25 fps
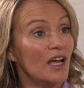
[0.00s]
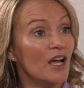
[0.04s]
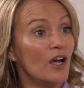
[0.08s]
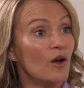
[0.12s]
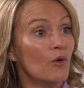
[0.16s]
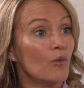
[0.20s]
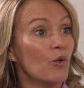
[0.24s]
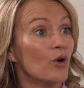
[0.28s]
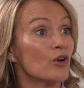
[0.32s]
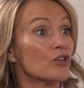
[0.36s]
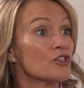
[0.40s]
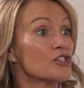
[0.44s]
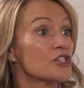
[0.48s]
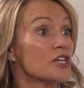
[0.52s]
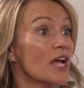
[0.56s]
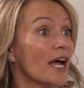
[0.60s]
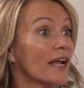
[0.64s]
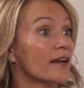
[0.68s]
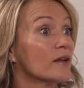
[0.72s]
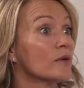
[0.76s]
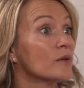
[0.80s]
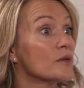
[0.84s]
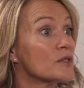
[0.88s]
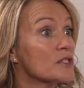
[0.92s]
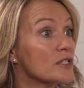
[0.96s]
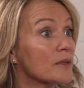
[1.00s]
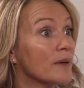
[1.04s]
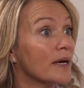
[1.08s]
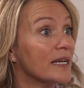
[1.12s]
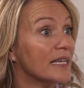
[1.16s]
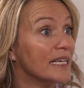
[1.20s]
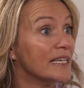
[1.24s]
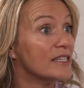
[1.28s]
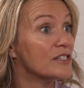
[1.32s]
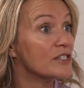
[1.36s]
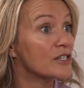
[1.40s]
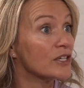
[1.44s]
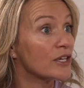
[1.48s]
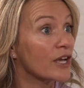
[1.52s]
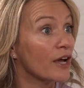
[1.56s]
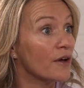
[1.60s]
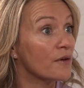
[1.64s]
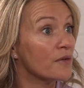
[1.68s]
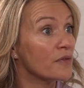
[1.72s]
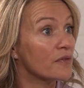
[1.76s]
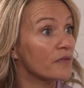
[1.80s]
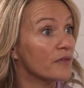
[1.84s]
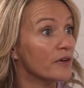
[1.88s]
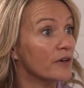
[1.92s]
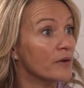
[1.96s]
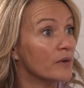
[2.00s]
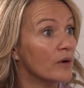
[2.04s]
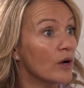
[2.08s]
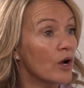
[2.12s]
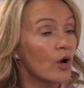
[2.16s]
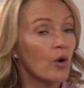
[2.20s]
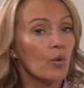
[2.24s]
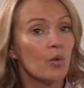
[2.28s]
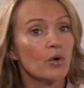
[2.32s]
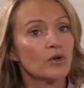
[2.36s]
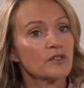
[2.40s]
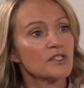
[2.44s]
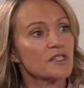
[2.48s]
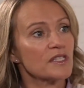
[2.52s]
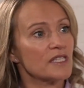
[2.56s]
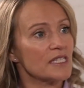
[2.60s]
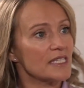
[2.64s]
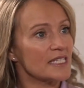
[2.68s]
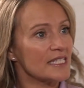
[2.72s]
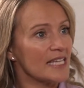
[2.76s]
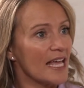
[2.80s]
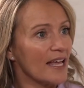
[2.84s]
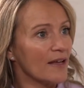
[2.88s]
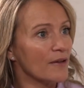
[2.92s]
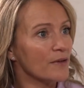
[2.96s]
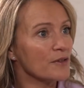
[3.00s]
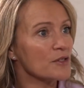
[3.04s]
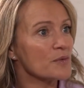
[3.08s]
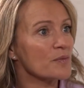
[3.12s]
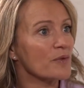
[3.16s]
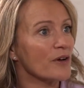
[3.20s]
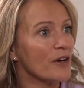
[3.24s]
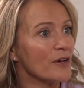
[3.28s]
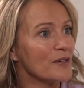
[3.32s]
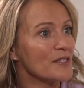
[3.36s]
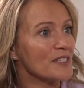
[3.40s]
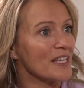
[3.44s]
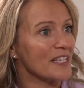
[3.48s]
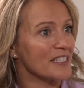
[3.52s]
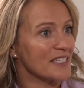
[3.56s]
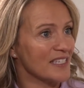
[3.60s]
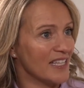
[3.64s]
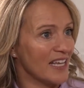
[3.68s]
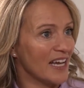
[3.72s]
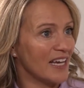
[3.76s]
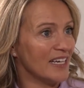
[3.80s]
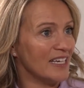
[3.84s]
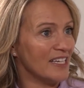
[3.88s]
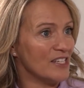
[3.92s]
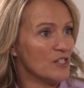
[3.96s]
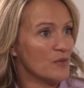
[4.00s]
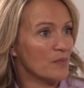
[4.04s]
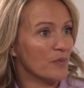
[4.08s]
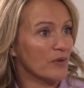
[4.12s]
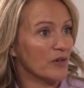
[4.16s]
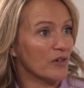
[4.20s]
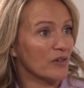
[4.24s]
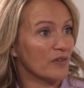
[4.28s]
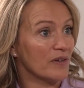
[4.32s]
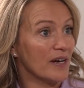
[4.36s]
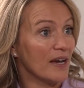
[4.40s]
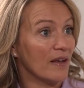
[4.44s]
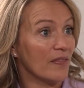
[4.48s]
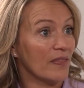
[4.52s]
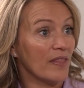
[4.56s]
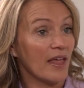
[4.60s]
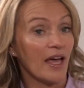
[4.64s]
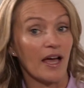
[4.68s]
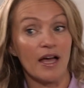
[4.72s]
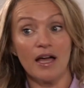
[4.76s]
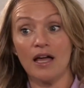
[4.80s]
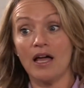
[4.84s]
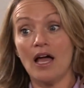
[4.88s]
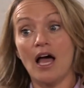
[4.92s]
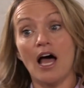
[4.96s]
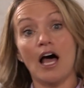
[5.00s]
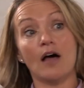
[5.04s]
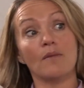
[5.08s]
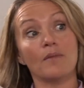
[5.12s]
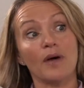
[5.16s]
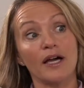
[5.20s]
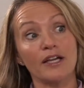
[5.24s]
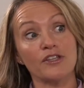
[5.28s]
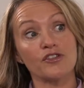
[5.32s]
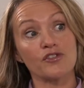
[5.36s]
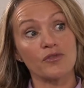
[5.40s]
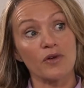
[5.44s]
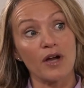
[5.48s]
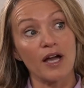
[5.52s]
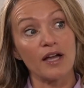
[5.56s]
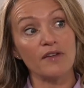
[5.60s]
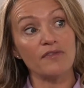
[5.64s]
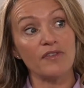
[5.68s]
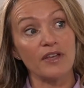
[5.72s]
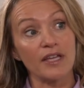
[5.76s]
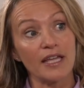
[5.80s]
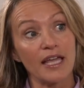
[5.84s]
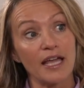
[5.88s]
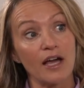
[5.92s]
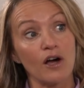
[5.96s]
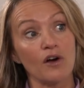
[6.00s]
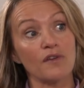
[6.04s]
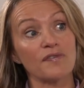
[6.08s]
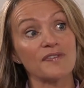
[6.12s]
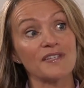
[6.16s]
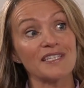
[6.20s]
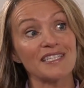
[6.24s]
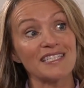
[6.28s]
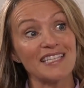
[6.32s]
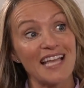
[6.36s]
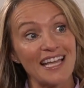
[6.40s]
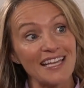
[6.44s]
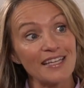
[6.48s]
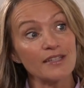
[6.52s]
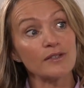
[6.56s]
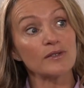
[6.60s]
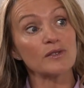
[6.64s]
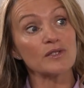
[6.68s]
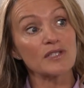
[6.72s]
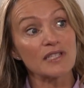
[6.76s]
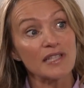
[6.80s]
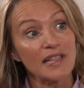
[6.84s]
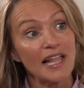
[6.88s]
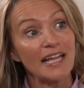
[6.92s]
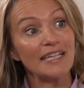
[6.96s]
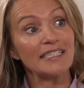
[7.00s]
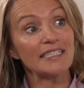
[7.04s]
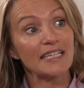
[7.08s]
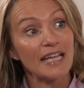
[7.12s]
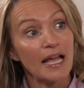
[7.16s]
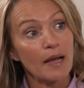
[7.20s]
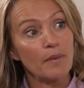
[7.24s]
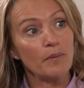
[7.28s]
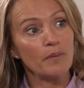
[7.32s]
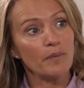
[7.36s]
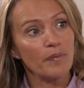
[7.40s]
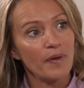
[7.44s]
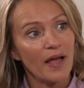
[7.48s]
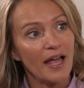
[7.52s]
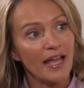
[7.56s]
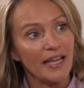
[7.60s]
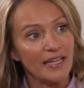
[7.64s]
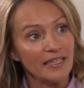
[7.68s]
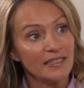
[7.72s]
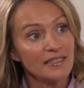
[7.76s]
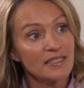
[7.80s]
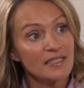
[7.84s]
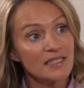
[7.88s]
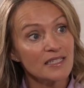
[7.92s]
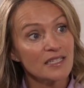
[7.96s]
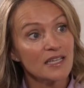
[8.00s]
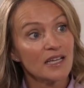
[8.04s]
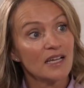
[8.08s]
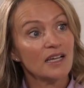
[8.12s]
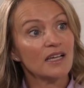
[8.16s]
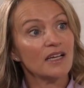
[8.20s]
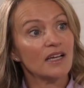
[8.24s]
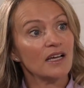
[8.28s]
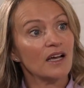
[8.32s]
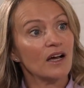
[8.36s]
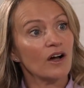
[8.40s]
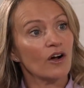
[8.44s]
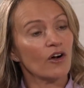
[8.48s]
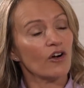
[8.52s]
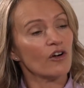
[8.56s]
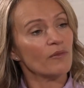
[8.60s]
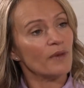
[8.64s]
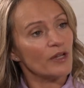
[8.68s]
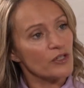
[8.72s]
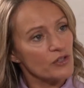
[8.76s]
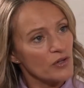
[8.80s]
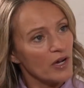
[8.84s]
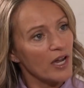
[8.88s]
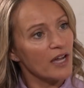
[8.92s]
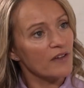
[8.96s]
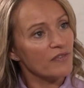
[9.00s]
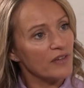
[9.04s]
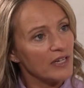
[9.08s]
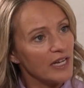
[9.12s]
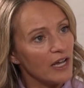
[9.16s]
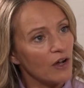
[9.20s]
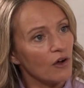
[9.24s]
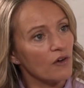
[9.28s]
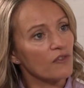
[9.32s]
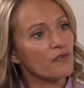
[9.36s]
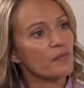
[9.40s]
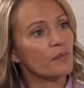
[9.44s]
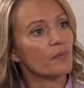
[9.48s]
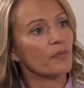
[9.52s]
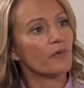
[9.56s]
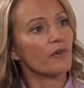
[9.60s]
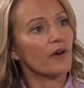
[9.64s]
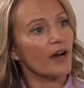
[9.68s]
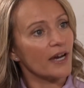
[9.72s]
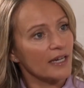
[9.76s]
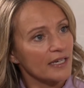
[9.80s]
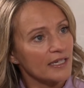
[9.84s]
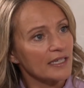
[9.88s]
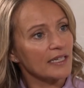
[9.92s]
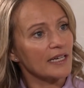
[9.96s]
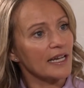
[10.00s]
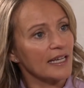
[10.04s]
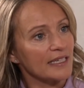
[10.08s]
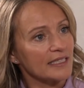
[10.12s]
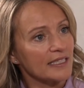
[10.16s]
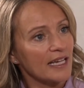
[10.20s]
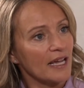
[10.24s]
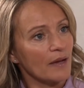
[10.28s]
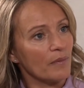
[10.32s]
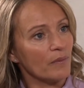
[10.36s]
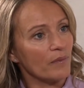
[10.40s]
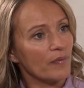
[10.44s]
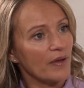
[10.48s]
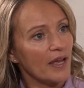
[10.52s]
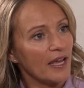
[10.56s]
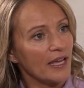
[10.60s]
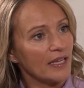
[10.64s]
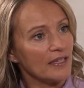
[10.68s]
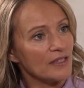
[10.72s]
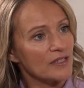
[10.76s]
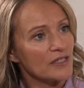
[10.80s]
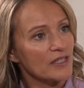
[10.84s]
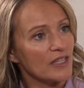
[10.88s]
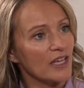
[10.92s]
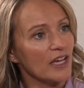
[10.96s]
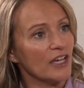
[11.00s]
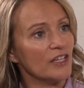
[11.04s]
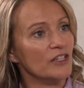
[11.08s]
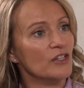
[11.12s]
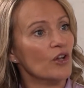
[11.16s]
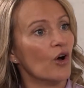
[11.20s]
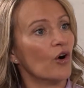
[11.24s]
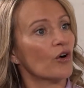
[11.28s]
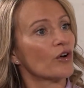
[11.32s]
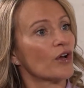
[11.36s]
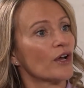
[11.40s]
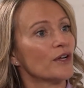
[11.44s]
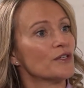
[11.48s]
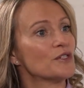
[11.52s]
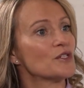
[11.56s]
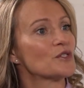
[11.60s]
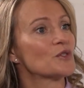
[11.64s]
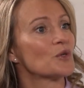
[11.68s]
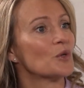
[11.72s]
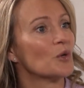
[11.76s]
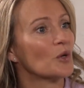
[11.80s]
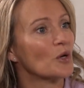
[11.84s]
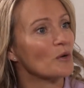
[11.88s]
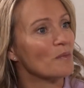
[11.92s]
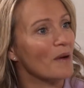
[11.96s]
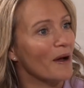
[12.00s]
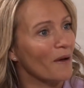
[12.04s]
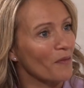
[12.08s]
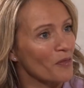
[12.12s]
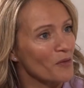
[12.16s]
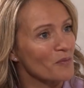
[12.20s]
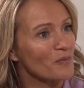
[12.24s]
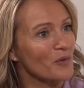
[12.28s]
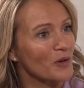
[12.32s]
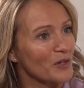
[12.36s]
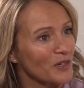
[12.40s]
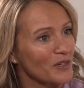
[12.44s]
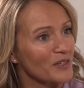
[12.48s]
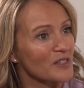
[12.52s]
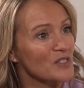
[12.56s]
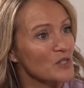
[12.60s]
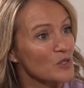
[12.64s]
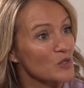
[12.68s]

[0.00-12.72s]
What channels do I need to go through? What's the sales process that I need to put around that? Am I driving it off sales-led campaigns or am I driving it off brand-led campaigns that are not going to talk about the products